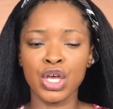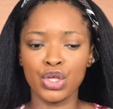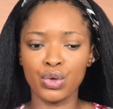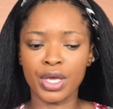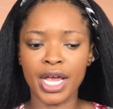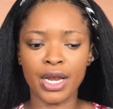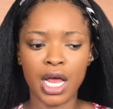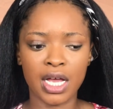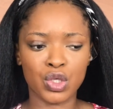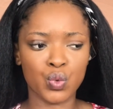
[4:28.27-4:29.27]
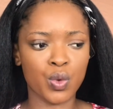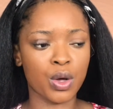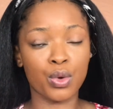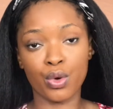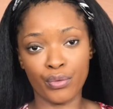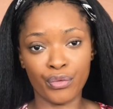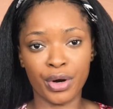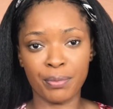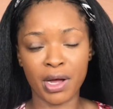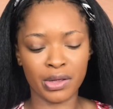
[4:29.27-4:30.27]
you can as well go for a
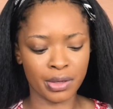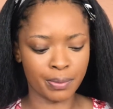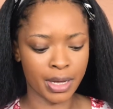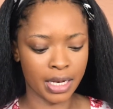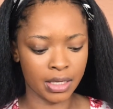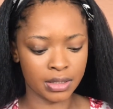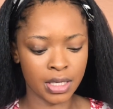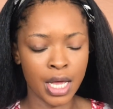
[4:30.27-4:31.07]
powder palette,